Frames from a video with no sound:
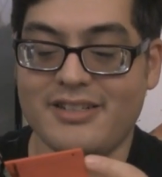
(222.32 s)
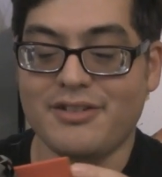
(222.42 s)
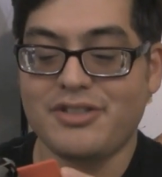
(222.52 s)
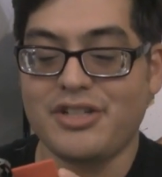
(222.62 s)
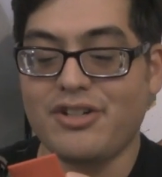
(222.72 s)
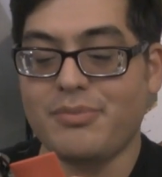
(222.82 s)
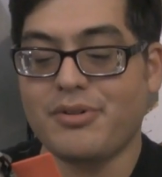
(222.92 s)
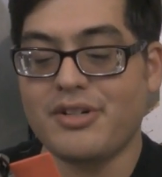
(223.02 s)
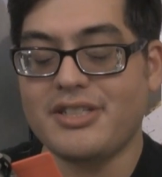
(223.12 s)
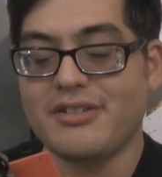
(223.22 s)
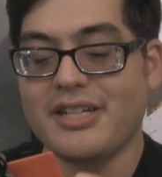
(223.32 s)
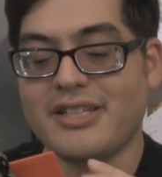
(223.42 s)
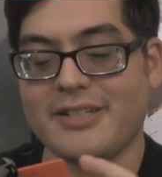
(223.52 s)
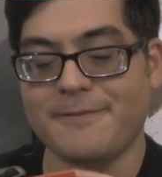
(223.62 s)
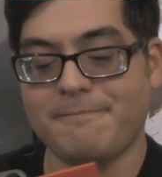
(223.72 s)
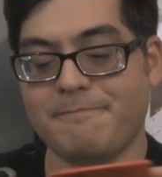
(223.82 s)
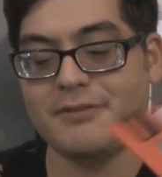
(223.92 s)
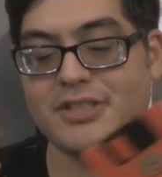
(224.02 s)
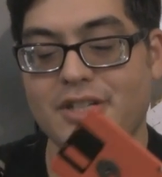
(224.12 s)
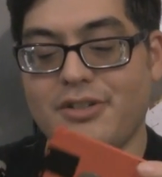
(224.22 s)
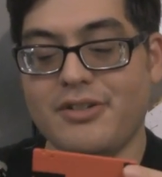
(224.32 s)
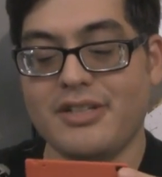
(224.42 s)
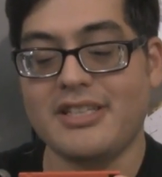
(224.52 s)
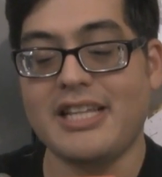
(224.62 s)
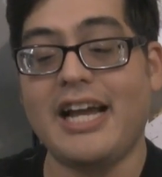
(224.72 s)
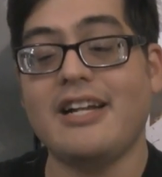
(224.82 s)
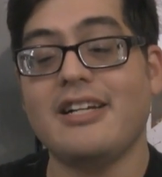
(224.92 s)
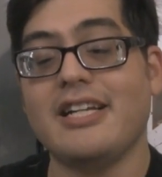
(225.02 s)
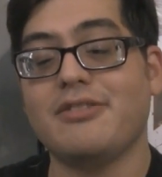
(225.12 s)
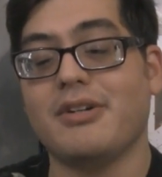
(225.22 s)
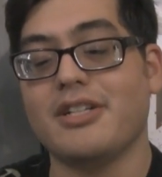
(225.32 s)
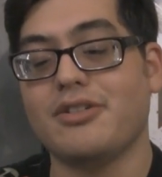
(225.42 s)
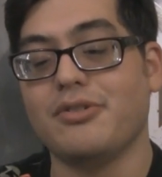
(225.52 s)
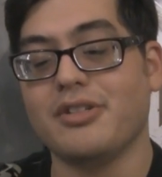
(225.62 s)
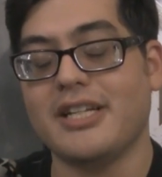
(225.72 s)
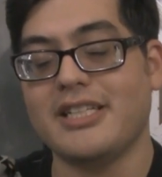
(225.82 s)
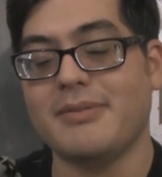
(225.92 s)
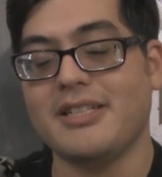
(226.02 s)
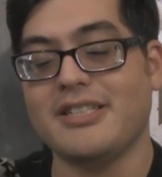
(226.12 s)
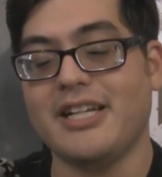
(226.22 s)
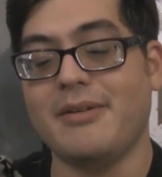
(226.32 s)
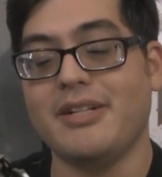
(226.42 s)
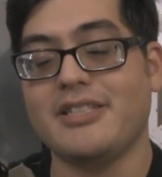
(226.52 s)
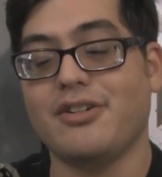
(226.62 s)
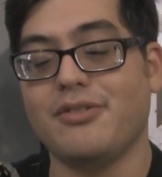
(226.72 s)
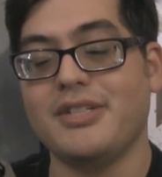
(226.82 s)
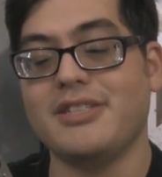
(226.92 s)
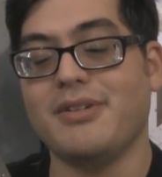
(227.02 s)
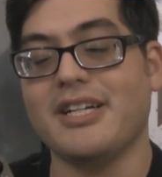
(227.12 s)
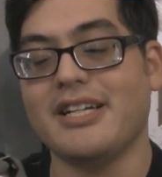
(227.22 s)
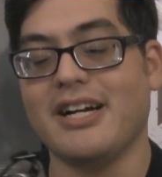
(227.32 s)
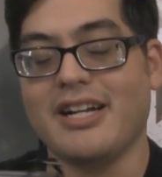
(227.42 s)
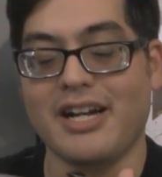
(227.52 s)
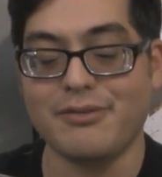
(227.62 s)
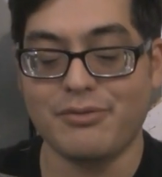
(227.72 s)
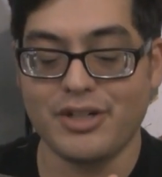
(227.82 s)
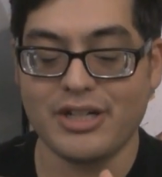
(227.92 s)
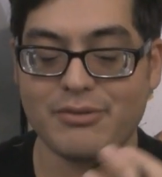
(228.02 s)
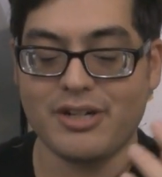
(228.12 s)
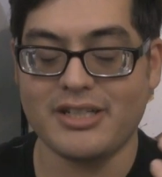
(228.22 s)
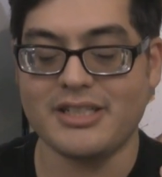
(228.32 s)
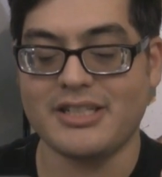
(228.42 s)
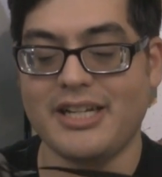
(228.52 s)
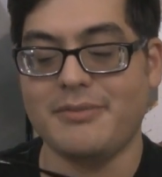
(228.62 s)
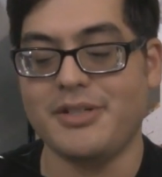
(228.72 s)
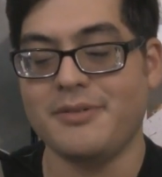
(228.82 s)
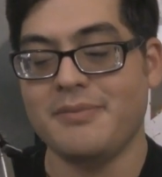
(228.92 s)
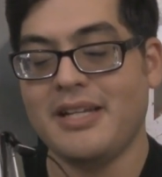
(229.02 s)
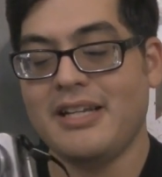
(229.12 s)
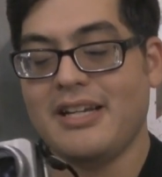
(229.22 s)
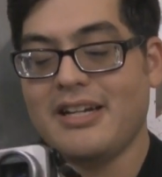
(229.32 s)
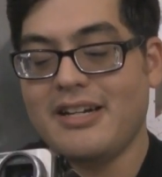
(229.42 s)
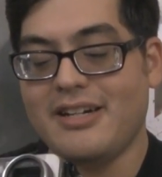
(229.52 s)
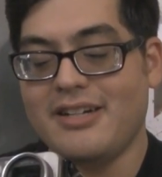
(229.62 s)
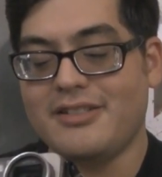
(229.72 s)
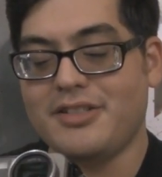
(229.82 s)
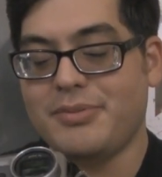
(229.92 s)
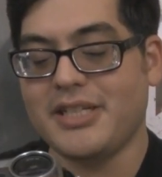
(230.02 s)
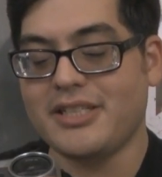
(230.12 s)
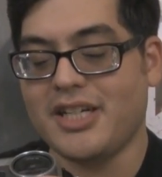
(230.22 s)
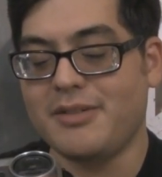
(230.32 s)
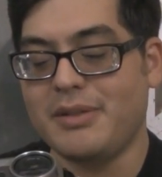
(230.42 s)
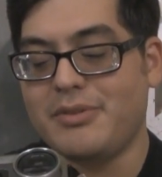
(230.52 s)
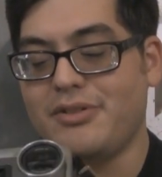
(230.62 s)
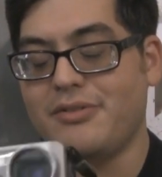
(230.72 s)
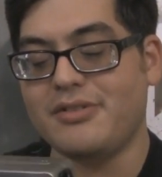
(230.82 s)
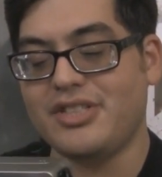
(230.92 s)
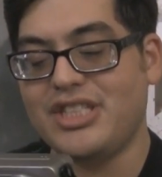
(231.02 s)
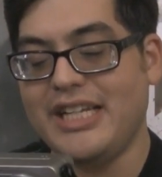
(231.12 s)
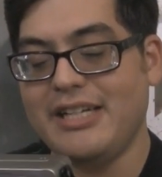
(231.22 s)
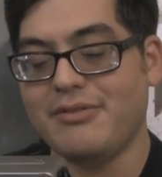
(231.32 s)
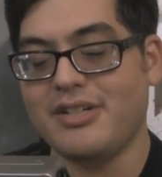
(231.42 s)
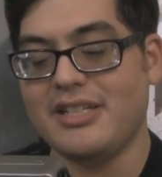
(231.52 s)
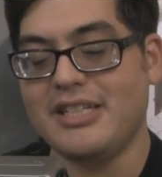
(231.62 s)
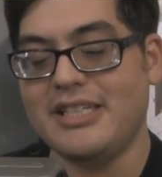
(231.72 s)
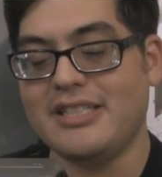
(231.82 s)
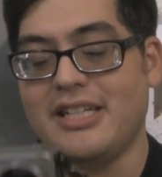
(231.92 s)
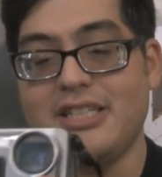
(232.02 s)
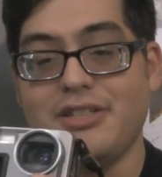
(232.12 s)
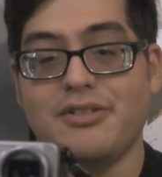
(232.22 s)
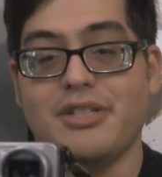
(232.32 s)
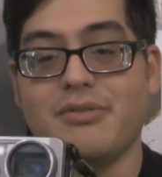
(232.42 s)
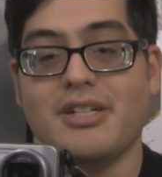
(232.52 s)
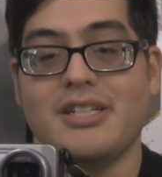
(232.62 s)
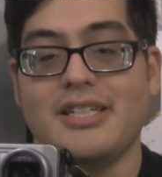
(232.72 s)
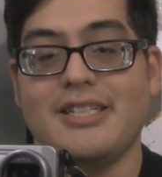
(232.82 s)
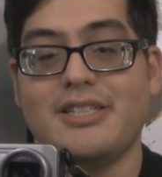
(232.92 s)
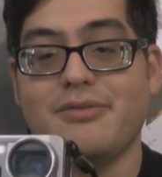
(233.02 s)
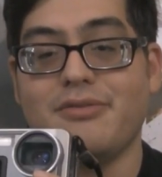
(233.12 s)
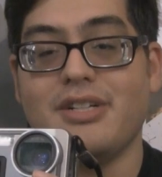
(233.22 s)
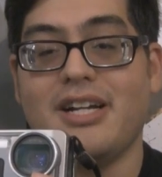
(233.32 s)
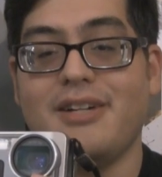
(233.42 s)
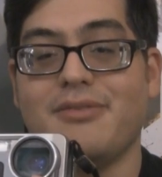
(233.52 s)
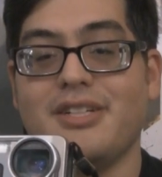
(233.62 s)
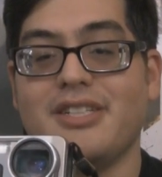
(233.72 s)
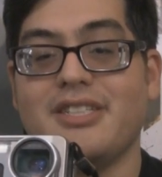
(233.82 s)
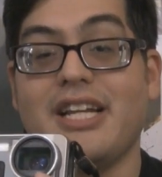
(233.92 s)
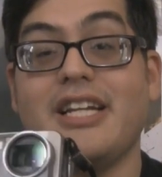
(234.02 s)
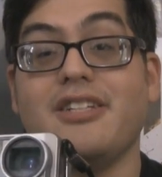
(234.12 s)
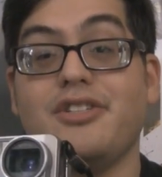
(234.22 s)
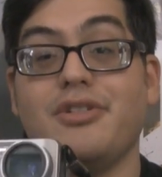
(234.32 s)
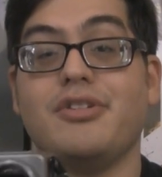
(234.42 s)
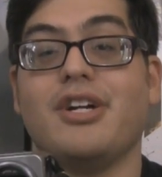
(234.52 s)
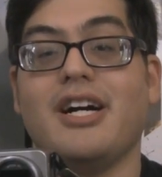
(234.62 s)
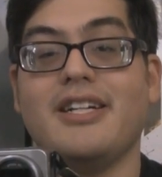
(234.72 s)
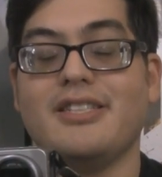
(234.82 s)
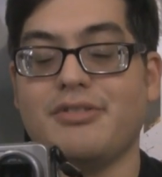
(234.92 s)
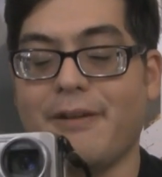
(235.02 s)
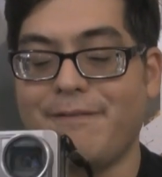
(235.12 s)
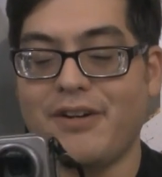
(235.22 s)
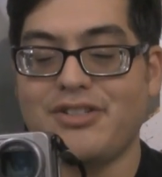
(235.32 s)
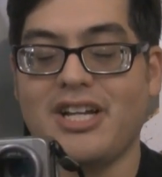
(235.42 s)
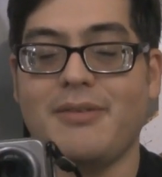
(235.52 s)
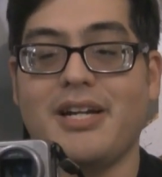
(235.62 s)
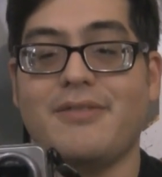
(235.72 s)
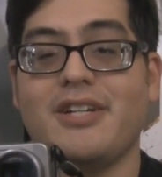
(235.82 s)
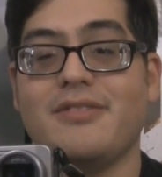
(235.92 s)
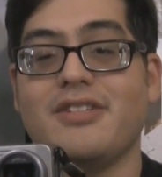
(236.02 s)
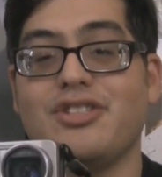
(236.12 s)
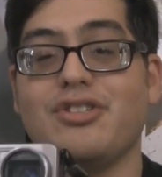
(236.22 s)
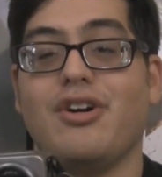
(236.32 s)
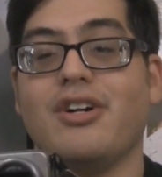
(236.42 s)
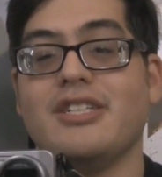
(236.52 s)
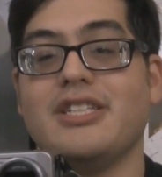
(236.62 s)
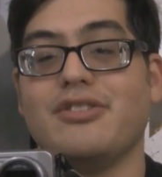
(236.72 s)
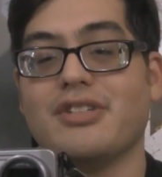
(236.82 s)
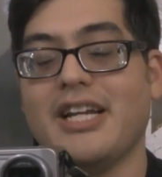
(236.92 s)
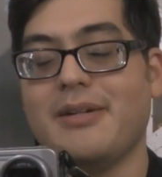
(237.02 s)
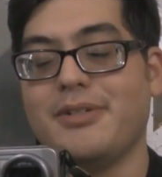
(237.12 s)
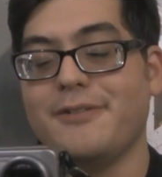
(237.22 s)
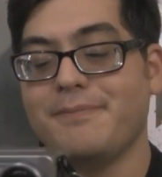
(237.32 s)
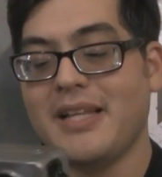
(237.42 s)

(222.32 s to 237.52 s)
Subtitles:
No serial ports, no nothing. So that is one of the cool things about this camera. That's the whole reason why I got it. I really wanted this camera just because I remember seeing one of these and using one of these when I was in junior high. This was the first time I ever even saw a digital camera.